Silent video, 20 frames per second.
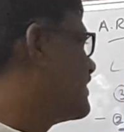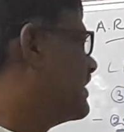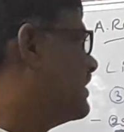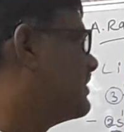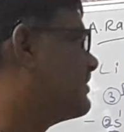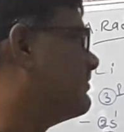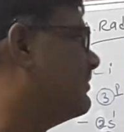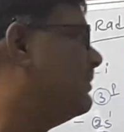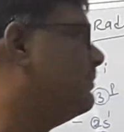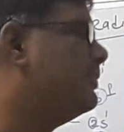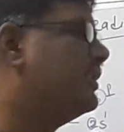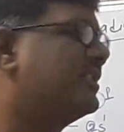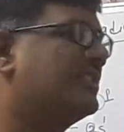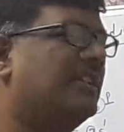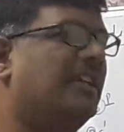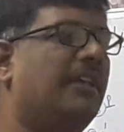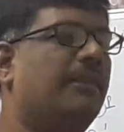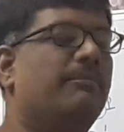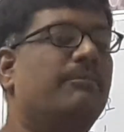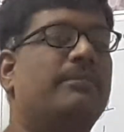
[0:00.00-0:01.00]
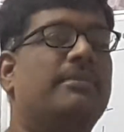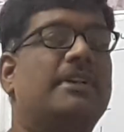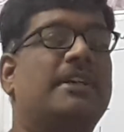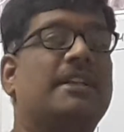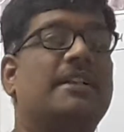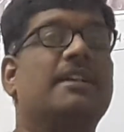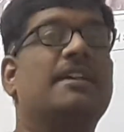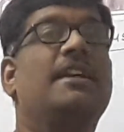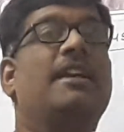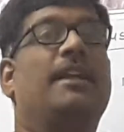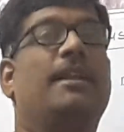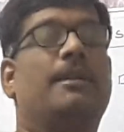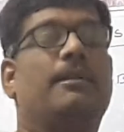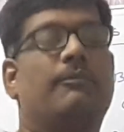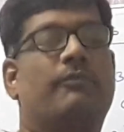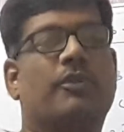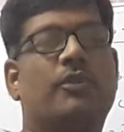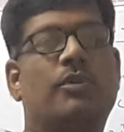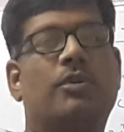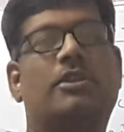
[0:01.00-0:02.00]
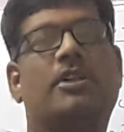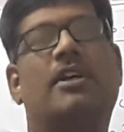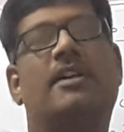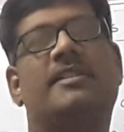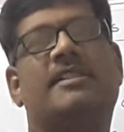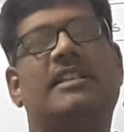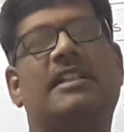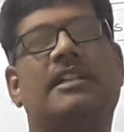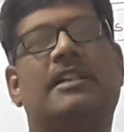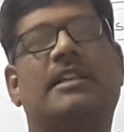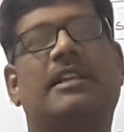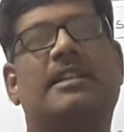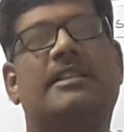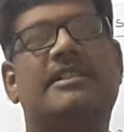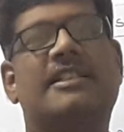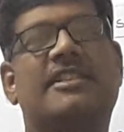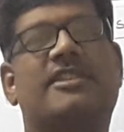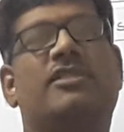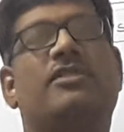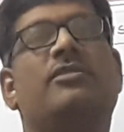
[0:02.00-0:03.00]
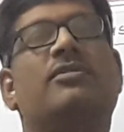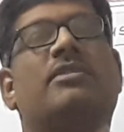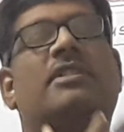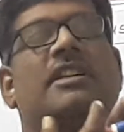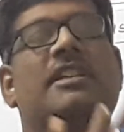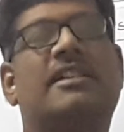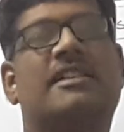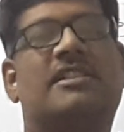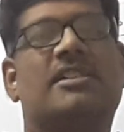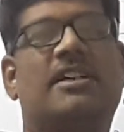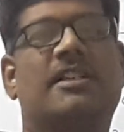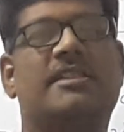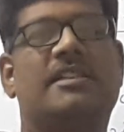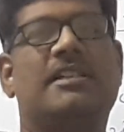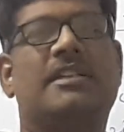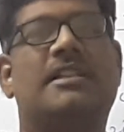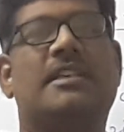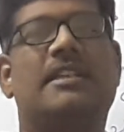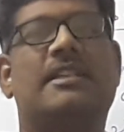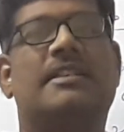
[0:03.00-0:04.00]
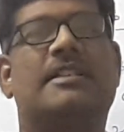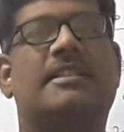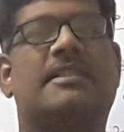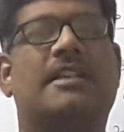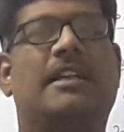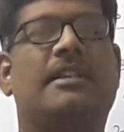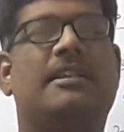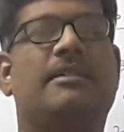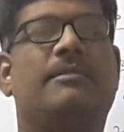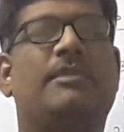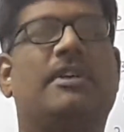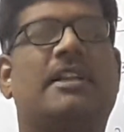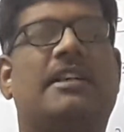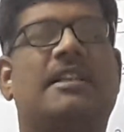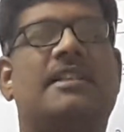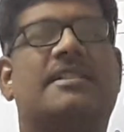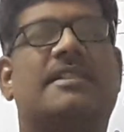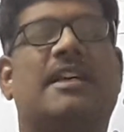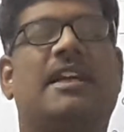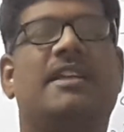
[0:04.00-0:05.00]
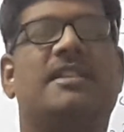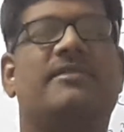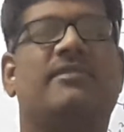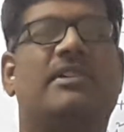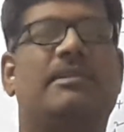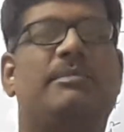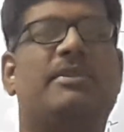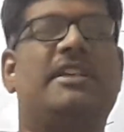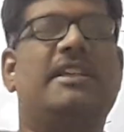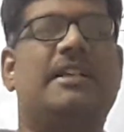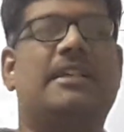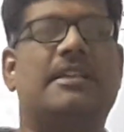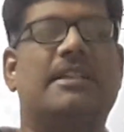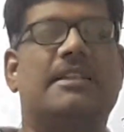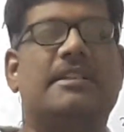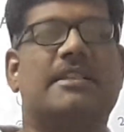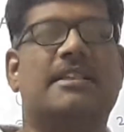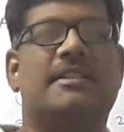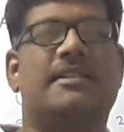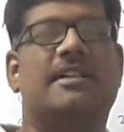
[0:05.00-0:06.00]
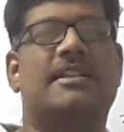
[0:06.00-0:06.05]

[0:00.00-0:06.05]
shells will be same but protons increases, nuclear charge increases, ultimately size will be decreases.